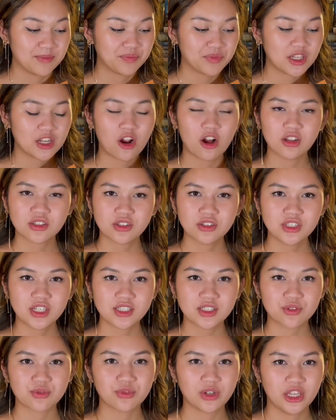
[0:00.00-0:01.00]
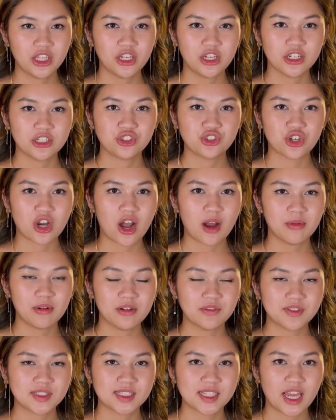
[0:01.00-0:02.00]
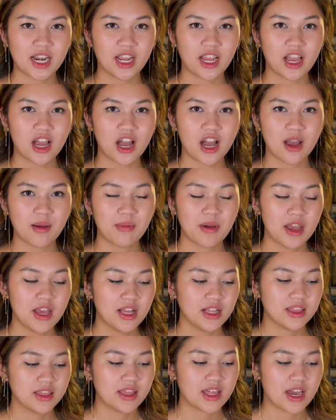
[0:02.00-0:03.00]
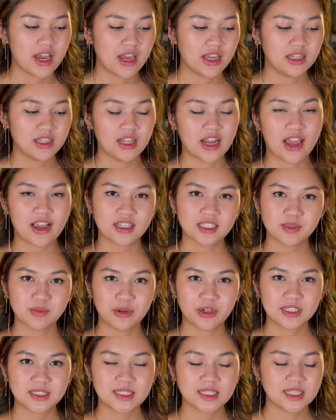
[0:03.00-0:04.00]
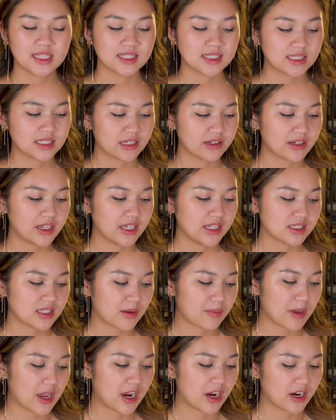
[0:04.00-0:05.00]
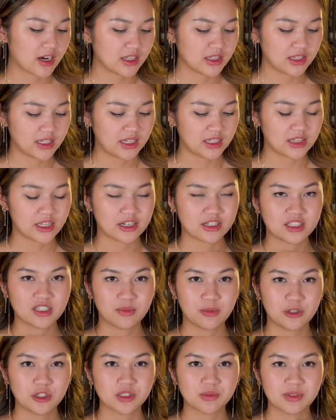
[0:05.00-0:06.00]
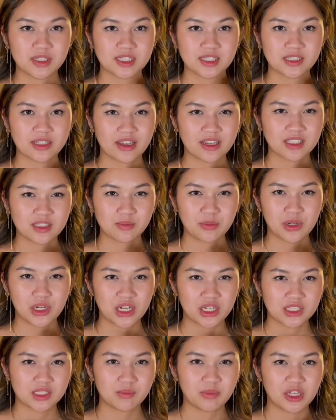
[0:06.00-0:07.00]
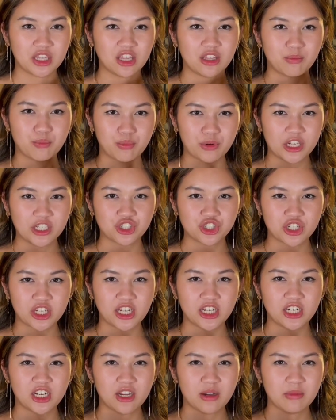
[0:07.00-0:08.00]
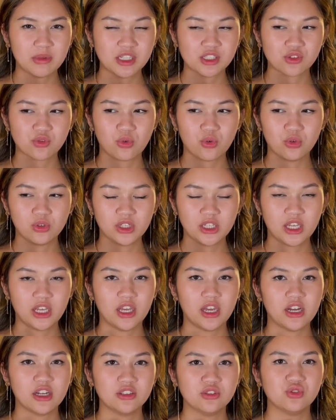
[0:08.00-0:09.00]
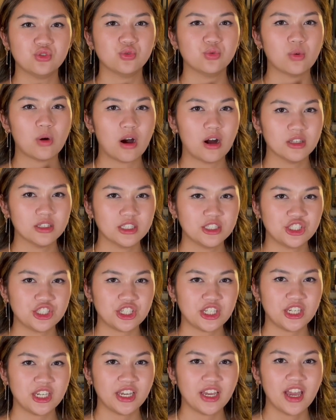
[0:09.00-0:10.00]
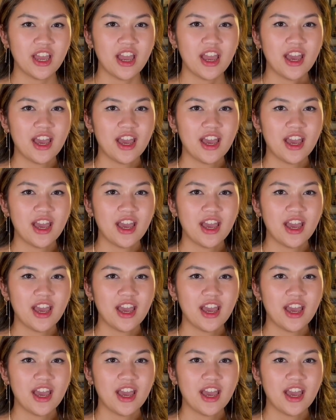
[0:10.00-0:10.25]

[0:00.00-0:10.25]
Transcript: It also does a really good job of setting up the next books in the series. Apparently, there's supposed to be 6 books, but the Bridge Kingdom is only a duology.